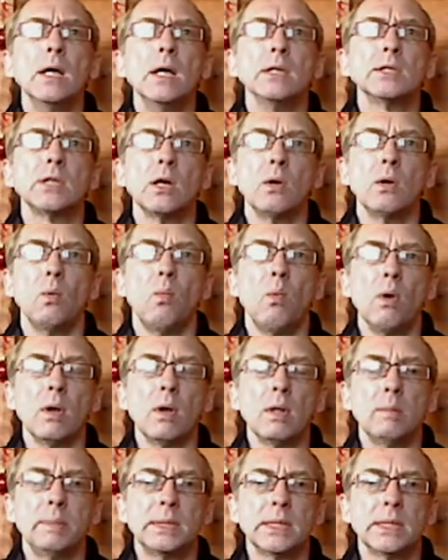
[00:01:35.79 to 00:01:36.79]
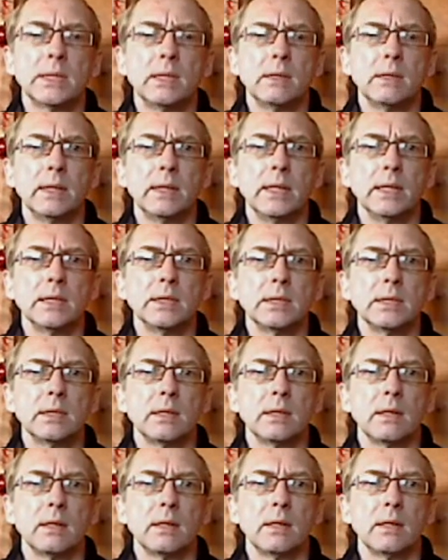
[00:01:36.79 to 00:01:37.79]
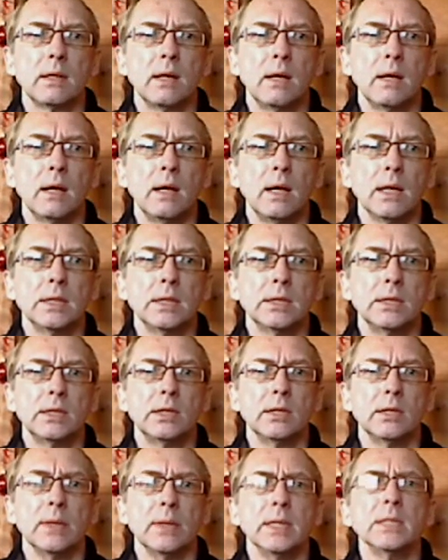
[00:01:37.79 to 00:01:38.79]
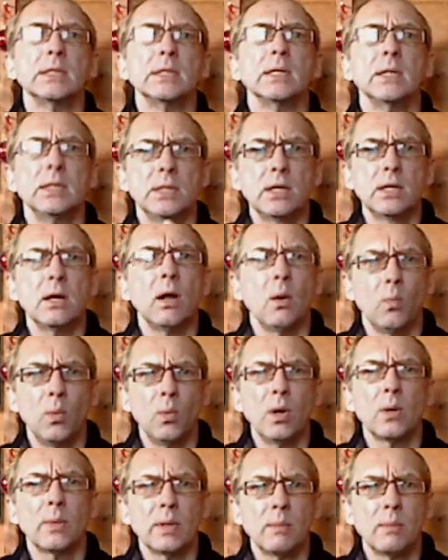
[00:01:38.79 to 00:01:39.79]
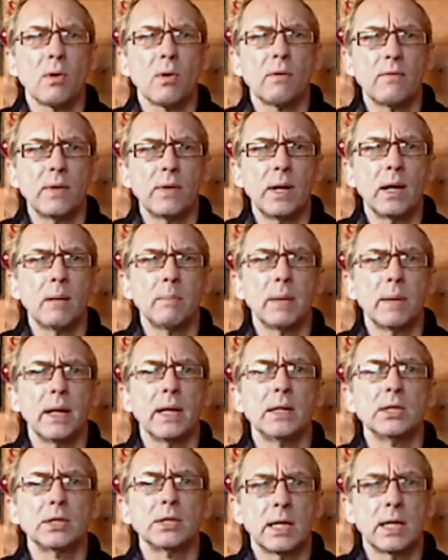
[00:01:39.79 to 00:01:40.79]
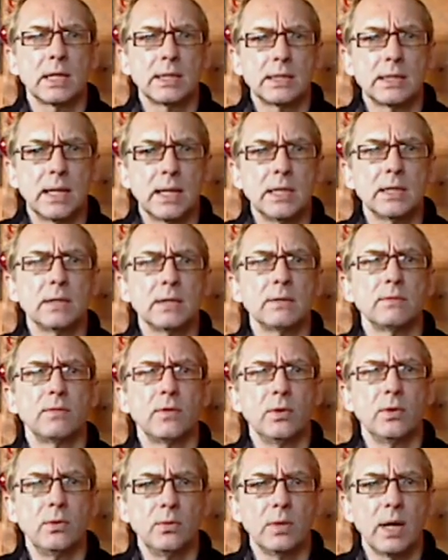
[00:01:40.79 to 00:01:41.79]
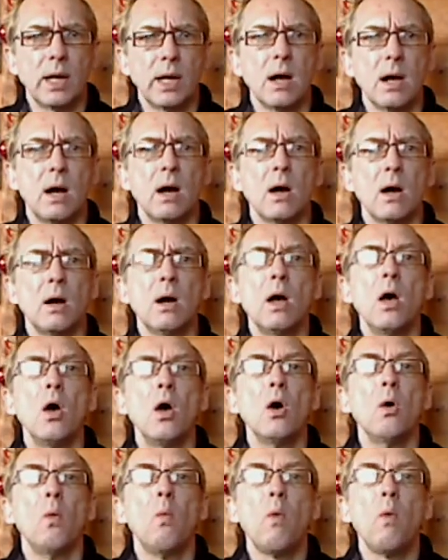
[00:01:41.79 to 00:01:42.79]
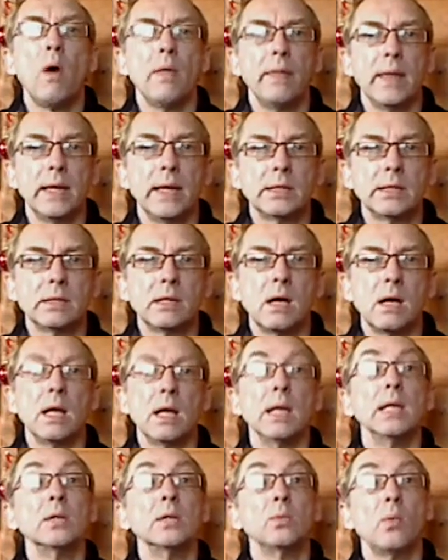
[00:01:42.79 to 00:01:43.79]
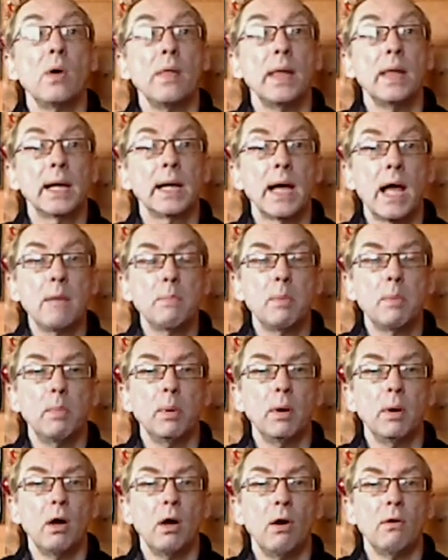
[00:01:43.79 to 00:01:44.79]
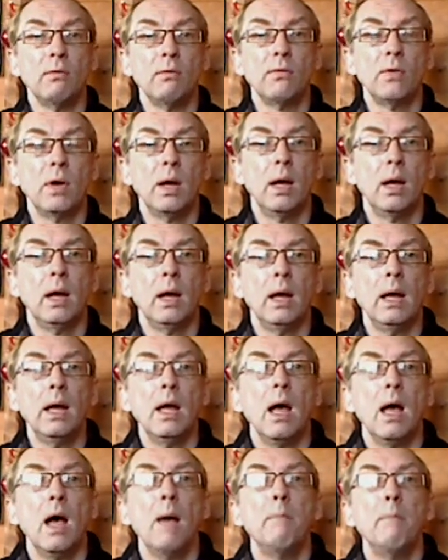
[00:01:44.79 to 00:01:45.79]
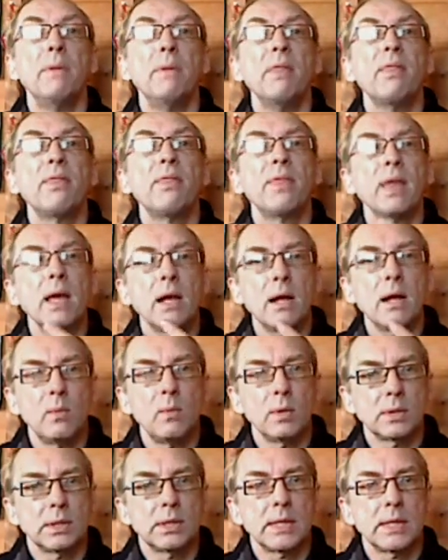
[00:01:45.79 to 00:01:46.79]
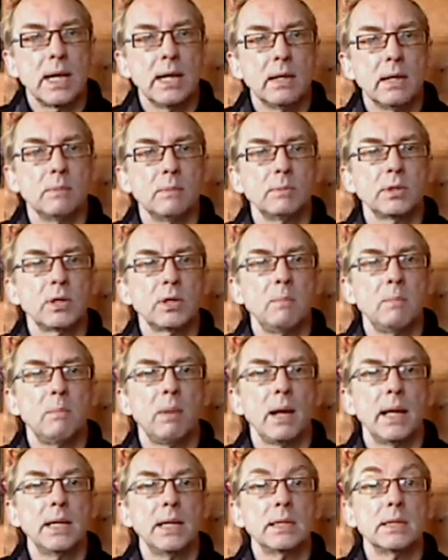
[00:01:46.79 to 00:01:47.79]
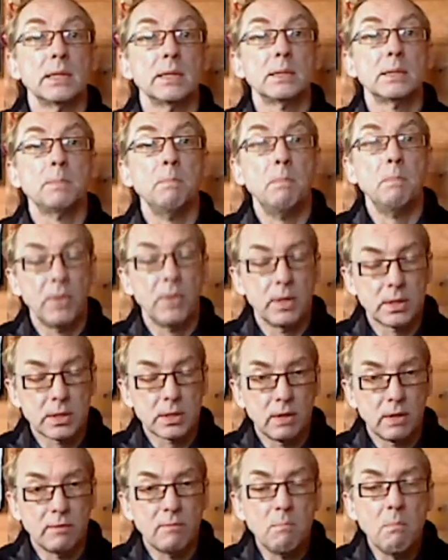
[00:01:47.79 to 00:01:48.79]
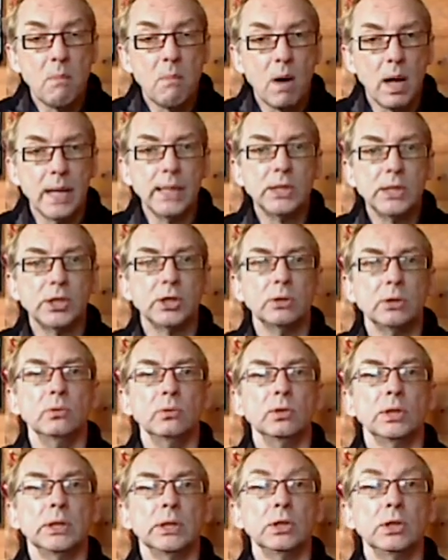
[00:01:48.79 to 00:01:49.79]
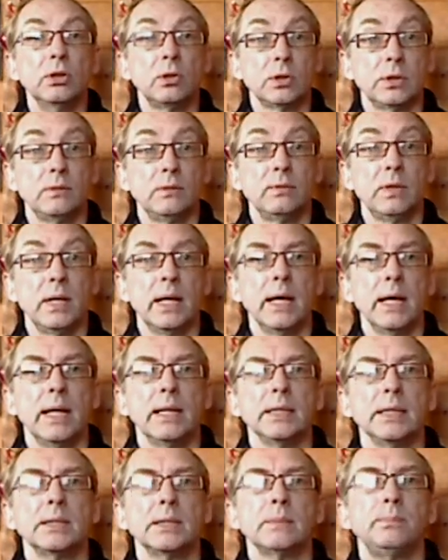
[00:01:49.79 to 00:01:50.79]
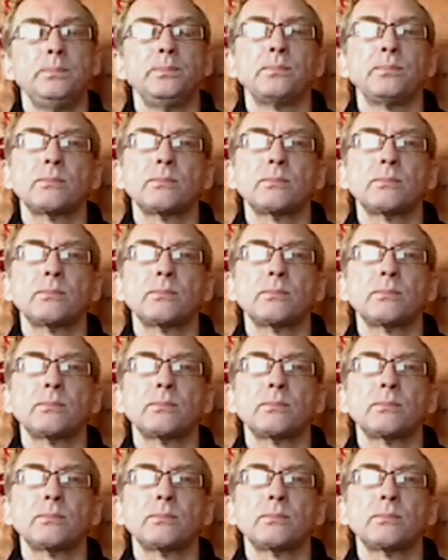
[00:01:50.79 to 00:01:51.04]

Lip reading: So one of the particular things that I like to do is I'll work with the model for a little bit and just get a sense of who they are, what their style is, what they're capable of. But then I want to take them someplace that's of my choosing, not of theirs.